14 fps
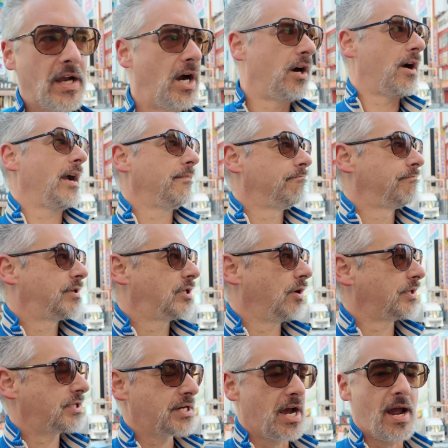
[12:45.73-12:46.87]
All right, so
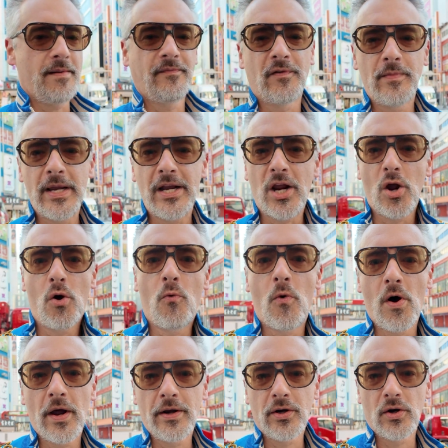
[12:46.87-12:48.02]
it's time for me to go
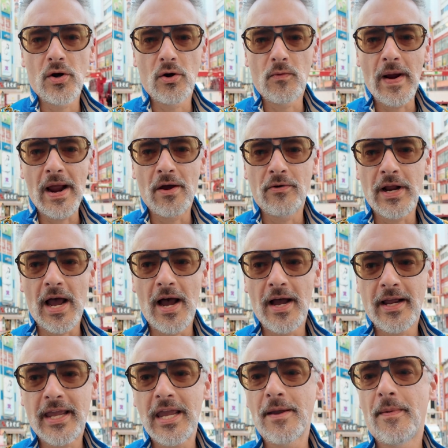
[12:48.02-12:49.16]
wander around
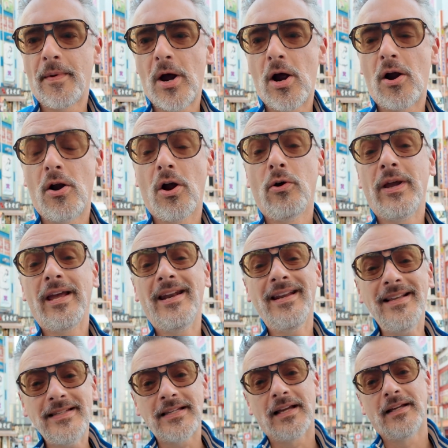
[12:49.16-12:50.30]
Akihabara. It
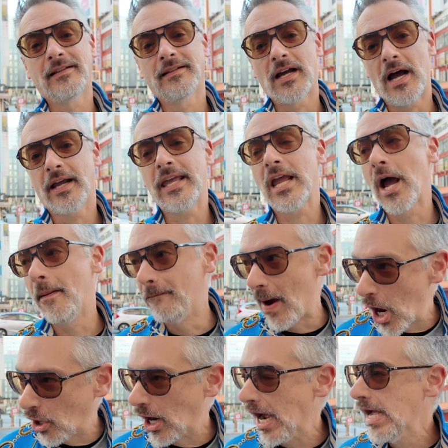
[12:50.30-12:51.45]
is uh,
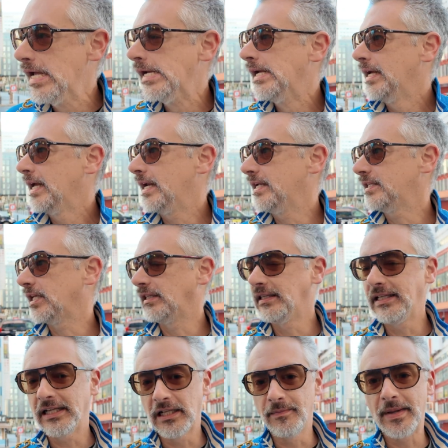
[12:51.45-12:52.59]
Akihabara. It is a
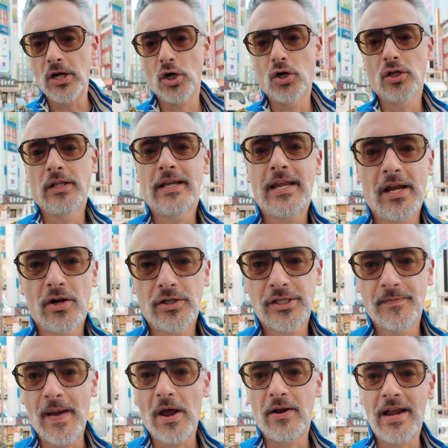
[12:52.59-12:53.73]
little bit early here. It's
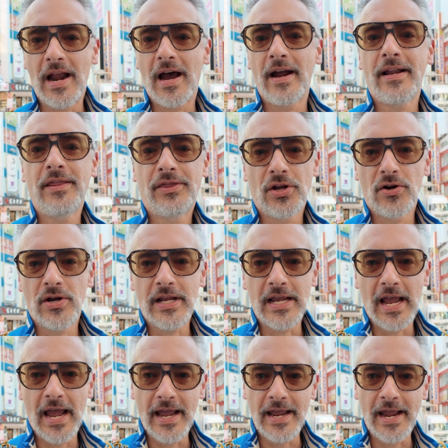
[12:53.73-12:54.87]
about
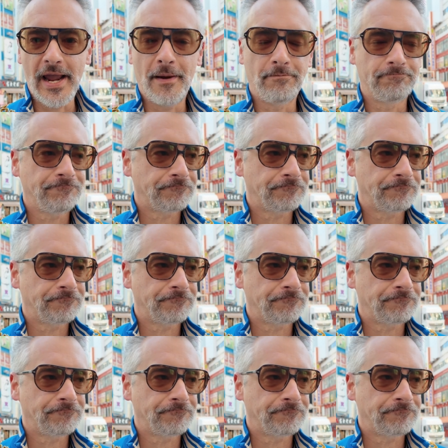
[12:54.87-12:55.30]
9:30 a.m.